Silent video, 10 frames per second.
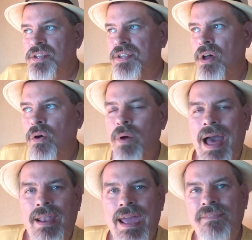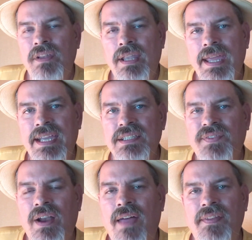So I'll have the links
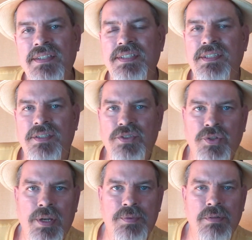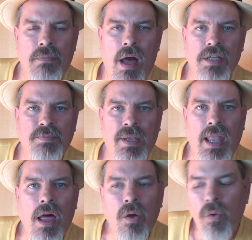for all these in the description box
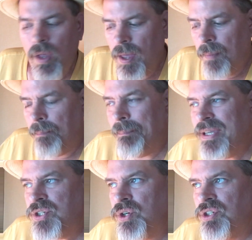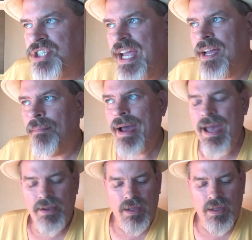below be sure and check them out.